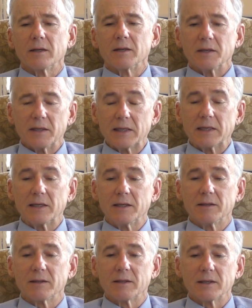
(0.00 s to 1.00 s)

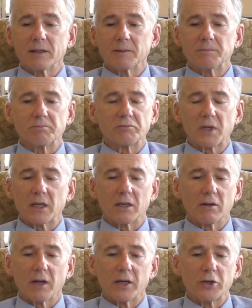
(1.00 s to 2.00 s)
indeed, um, it
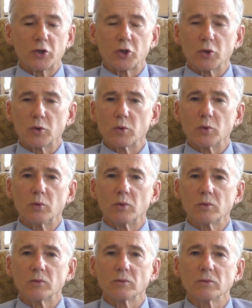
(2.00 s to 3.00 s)
led to
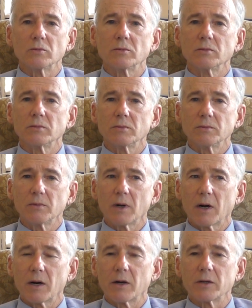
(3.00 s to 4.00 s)

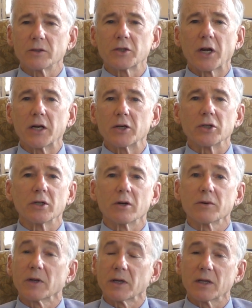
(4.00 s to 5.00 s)
are changing our
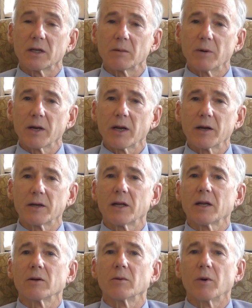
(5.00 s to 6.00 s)
thinking about how to
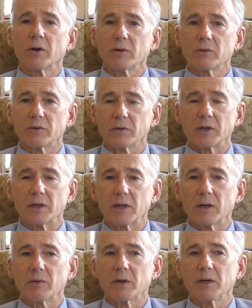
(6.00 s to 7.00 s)
handle Martin Luther King
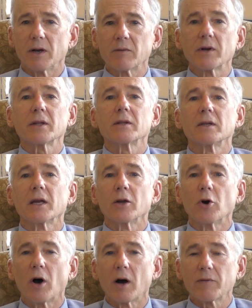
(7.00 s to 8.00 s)
Day. We had never had the day
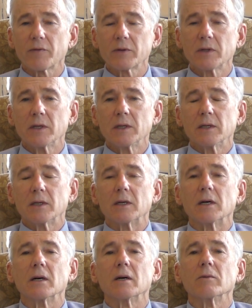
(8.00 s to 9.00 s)
off.
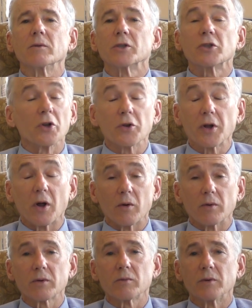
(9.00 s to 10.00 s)
Uh, we still
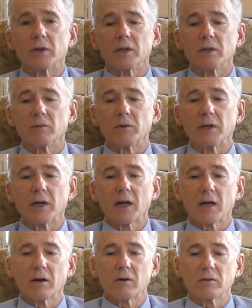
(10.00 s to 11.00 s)
don't. We, we
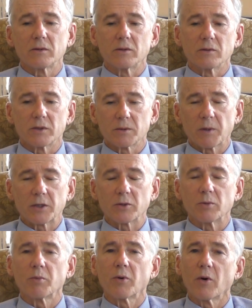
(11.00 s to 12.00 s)
now do a
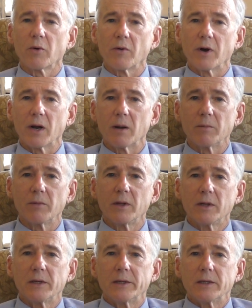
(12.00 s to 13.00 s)
special program
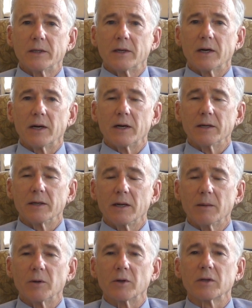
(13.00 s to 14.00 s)
on
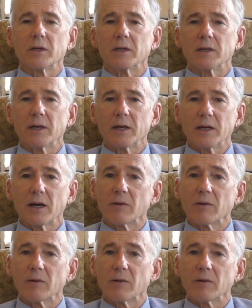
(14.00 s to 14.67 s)
ML King Day